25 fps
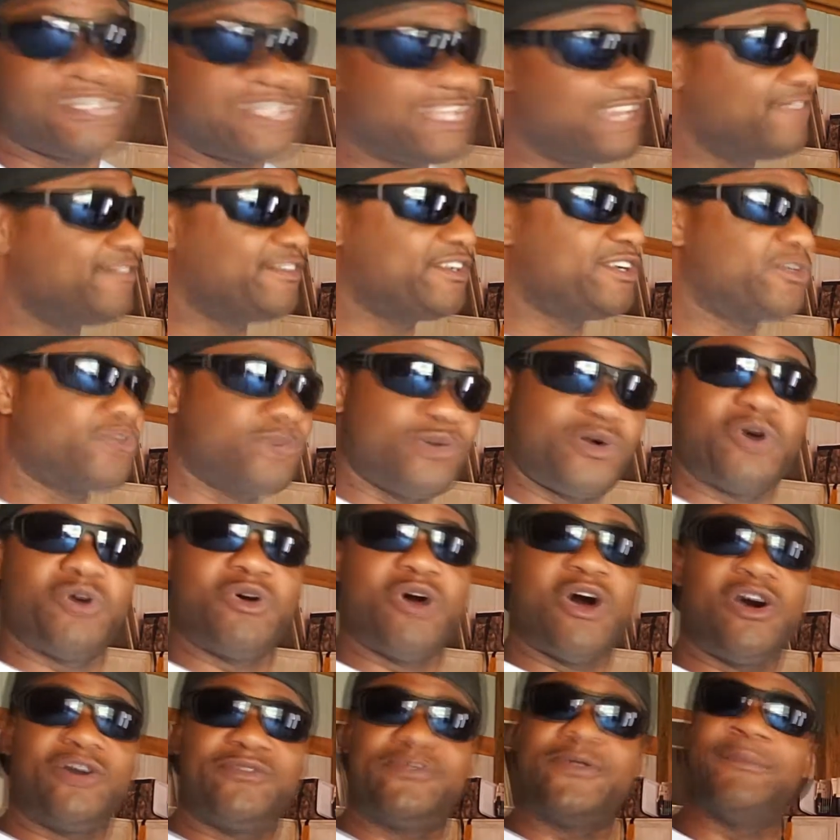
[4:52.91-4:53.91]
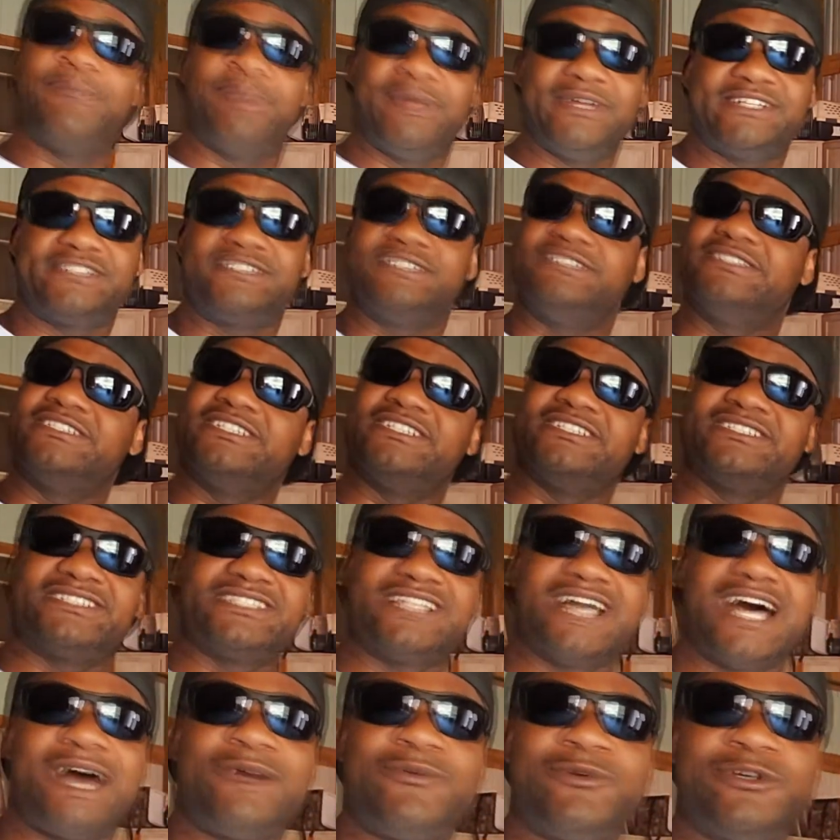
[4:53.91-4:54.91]
Giving a quote off of pictures is
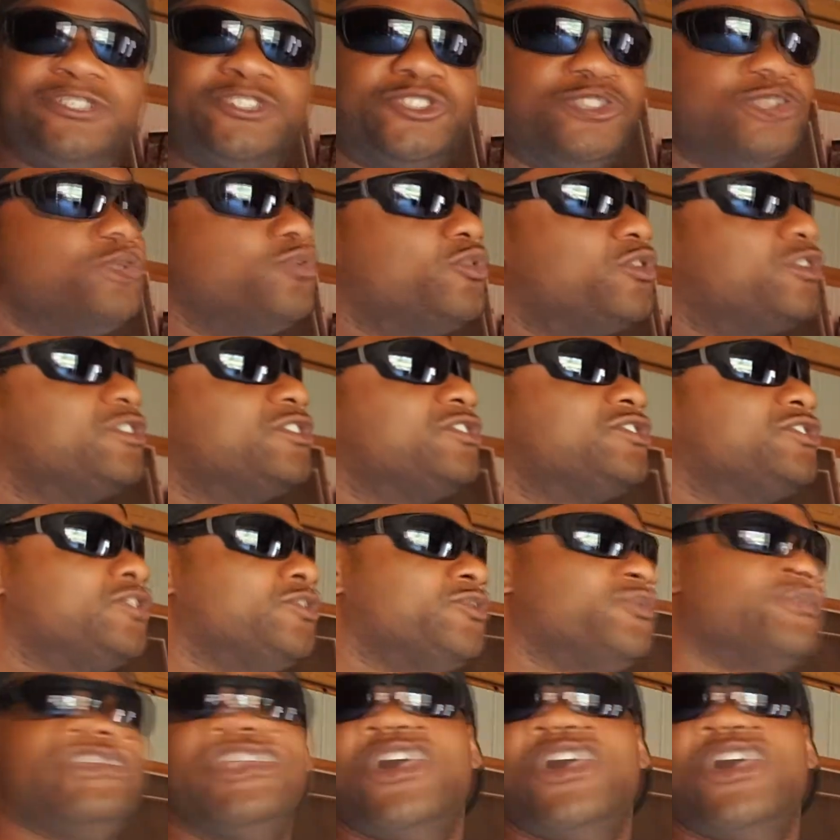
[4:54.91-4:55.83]
not what you want to do.